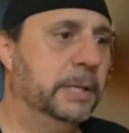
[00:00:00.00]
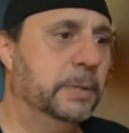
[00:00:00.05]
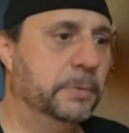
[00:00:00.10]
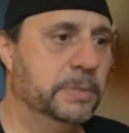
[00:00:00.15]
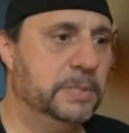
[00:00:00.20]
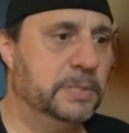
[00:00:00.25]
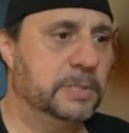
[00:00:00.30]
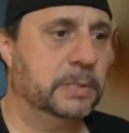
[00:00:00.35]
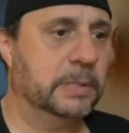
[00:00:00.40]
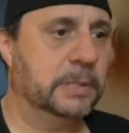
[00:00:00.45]

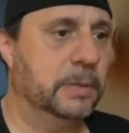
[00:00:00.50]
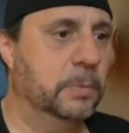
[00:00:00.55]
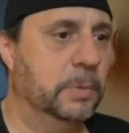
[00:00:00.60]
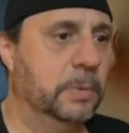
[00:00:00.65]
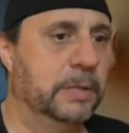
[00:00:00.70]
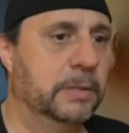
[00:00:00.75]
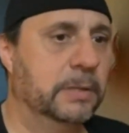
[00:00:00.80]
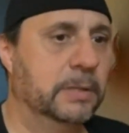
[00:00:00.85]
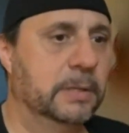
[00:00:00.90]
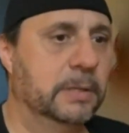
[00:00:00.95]
recently
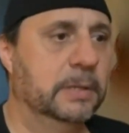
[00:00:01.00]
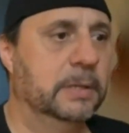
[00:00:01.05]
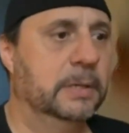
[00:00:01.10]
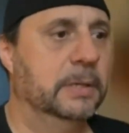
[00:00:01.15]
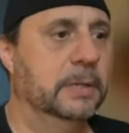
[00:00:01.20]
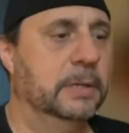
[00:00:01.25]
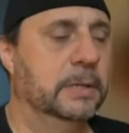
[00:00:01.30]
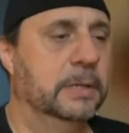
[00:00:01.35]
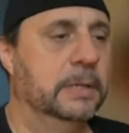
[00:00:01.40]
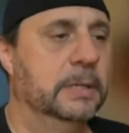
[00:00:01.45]
with,
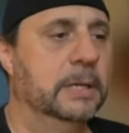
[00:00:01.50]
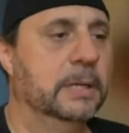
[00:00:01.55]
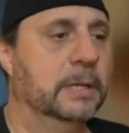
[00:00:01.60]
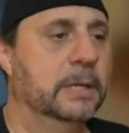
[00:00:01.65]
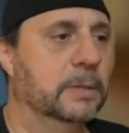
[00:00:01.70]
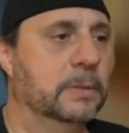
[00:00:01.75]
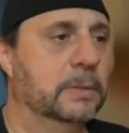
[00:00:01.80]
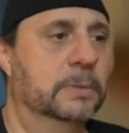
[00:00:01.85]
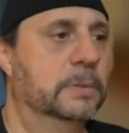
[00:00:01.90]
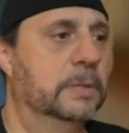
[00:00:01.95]
you
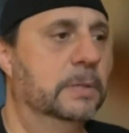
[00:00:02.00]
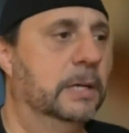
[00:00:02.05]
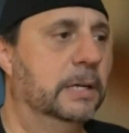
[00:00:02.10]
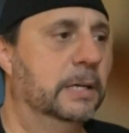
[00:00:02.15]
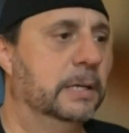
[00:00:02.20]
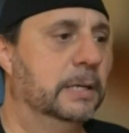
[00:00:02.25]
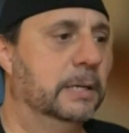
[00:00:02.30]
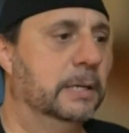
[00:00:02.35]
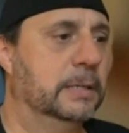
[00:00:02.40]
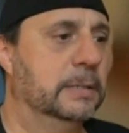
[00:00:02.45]

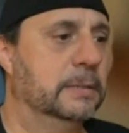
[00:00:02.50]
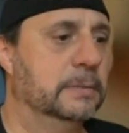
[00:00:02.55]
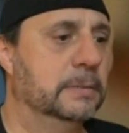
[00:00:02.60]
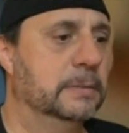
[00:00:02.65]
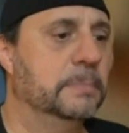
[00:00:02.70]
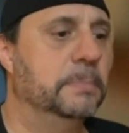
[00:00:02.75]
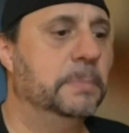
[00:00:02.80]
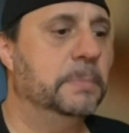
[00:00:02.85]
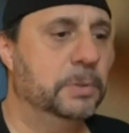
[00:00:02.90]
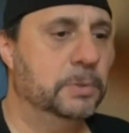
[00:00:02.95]
know,
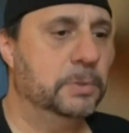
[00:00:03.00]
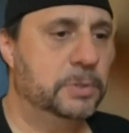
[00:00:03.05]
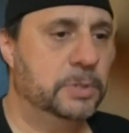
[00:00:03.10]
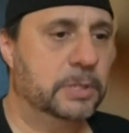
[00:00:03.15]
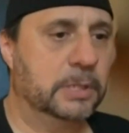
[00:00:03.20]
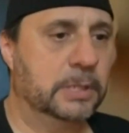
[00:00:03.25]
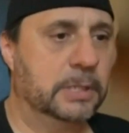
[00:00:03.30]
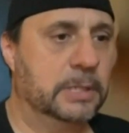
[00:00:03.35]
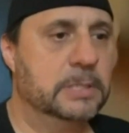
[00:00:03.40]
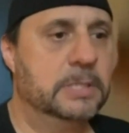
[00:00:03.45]
the
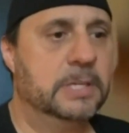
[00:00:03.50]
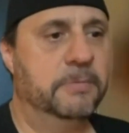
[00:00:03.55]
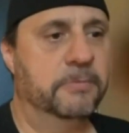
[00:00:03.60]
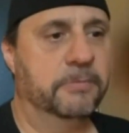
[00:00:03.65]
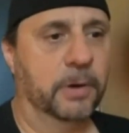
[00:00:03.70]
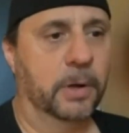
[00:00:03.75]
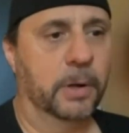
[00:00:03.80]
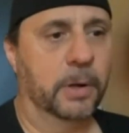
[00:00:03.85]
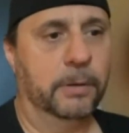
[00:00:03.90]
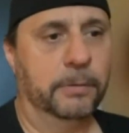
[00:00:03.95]
music is
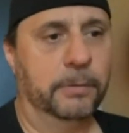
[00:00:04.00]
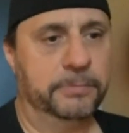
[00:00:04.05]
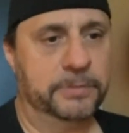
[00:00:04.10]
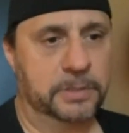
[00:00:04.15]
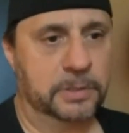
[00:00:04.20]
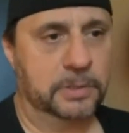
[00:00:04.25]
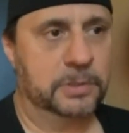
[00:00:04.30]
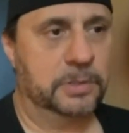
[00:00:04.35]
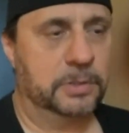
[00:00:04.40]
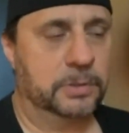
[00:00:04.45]

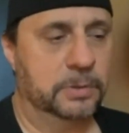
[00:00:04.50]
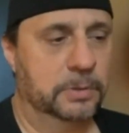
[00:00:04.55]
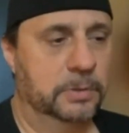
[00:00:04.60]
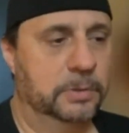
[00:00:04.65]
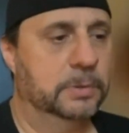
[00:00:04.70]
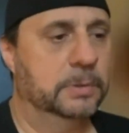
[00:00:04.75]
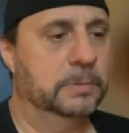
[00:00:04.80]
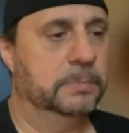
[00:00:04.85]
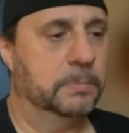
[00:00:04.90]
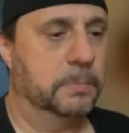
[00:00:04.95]
evolved
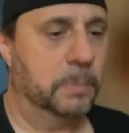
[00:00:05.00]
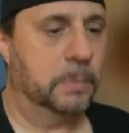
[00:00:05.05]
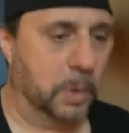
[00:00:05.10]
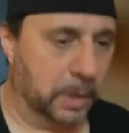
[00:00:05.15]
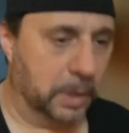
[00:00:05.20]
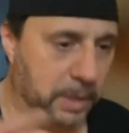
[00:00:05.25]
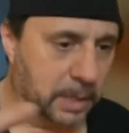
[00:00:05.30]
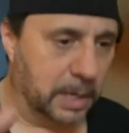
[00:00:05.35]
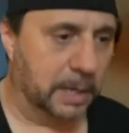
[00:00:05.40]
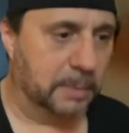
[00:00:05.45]
to
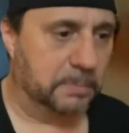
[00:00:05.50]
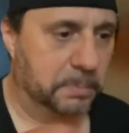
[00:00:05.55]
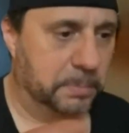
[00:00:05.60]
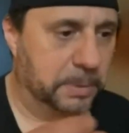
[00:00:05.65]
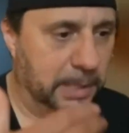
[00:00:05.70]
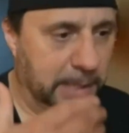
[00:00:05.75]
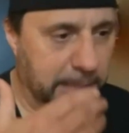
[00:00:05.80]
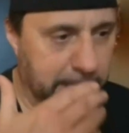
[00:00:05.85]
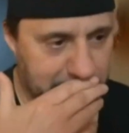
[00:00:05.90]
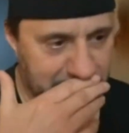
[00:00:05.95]
more
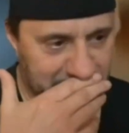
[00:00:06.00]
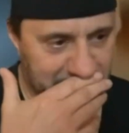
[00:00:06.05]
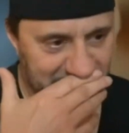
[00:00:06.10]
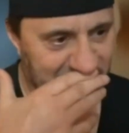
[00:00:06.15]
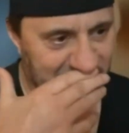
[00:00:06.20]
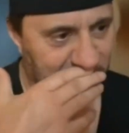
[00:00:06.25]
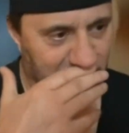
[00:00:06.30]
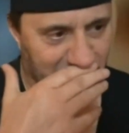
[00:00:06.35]
complex,